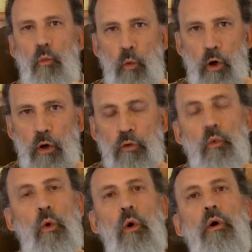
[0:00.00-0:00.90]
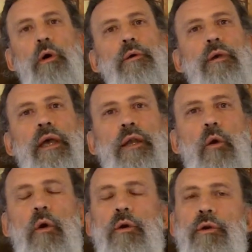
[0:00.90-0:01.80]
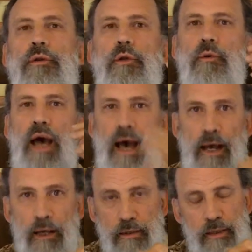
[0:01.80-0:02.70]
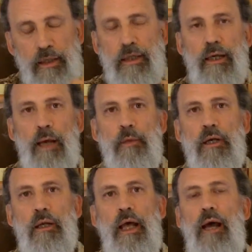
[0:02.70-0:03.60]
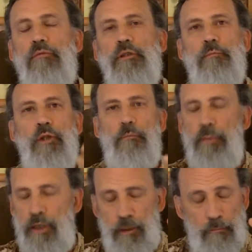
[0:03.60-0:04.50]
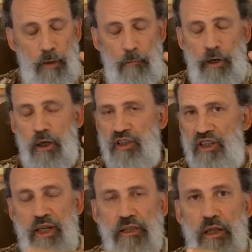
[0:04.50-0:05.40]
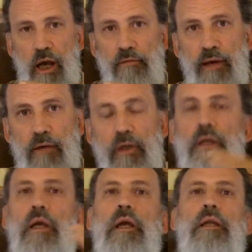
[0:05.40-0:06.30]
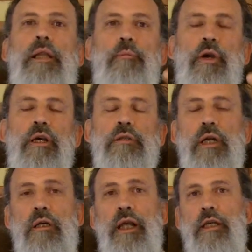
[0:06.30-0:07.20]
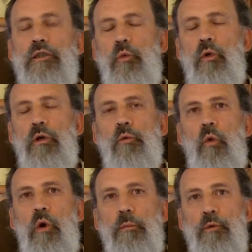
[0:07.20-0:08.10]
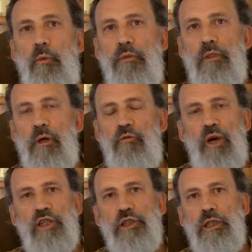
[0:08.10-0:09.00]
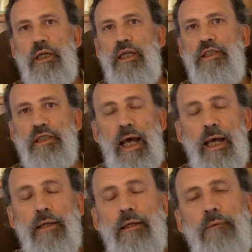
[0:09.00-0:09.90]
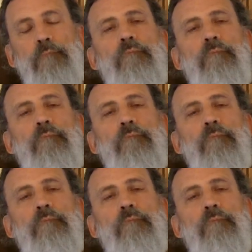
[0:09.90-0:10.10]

world war in order to hide the economic collapse and to get America's attention off of it. They'll bring us, they'll take us to world war with uh, Russia and China,